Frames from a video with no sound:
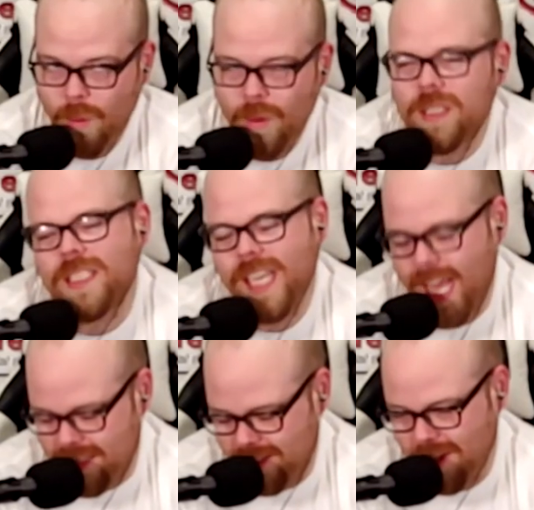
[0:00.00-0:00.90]
of course.
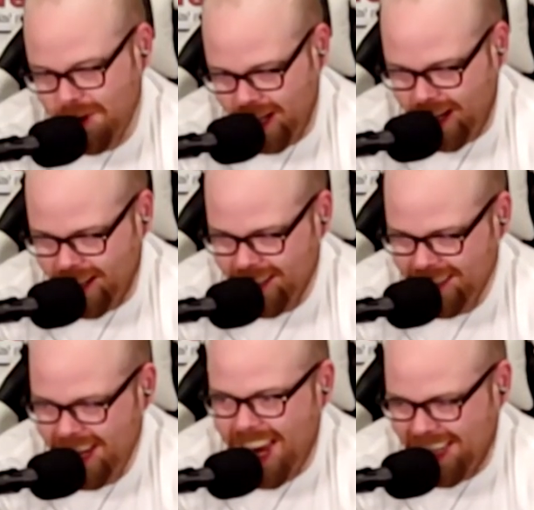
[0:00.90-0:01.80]
Yes. Okay.
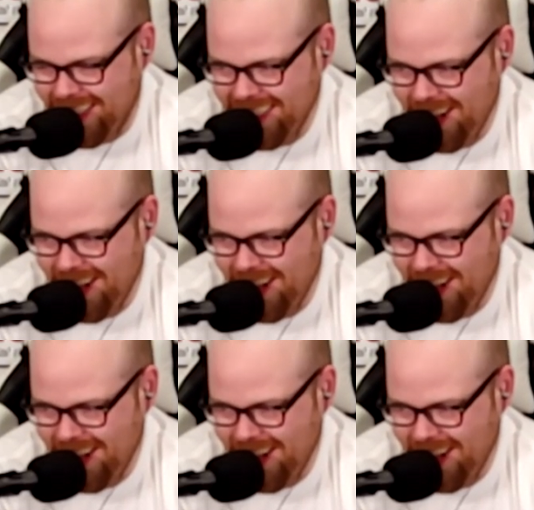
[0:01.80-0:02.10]
Yeah.